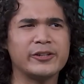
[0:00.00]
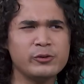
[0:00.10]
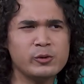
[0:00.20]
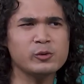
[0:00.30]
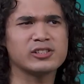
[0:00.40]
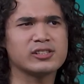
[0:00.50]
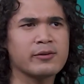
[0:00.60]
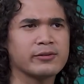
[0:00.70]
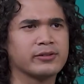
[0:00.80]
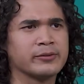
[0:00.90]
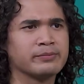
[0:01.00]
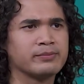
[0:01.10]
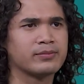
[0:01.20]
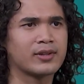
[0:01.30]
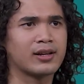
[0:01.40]
I do know some of them,
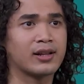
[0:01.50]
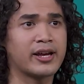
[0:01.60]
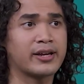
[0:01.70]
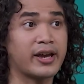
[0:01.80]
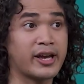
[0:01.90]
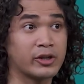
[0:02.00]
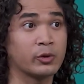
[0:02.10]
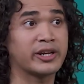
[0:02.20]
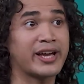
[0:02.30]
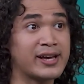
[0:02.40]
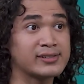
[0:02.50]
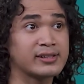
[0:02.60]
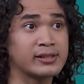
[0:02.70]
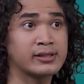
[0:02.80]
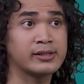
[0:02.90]
like ethanoic
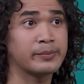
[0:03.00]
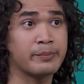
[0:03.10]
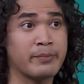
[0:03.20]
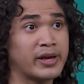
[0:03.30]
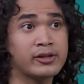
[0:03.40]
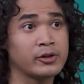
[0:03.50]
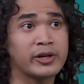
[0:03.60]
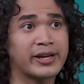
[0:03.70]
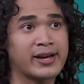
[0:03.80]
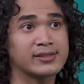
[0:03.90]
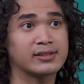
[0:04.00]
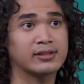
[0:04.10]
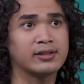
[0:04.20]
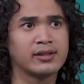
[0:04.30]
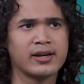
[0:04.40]
acid, methanoic
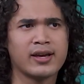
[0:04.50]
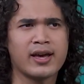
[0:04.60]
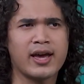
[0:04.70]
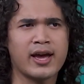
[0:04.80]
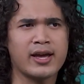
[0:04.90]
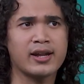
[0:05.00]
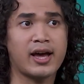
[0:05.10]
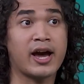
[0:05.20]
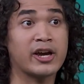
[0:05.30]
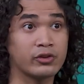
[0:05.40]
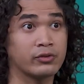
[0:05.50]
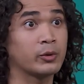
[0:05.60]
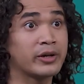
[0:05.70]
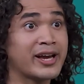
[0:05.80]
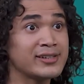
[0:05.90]
acid, and
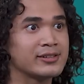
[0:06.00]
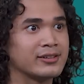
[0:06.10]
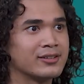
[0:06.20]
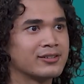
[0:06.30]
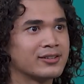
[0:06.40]
hydrofluoric acid.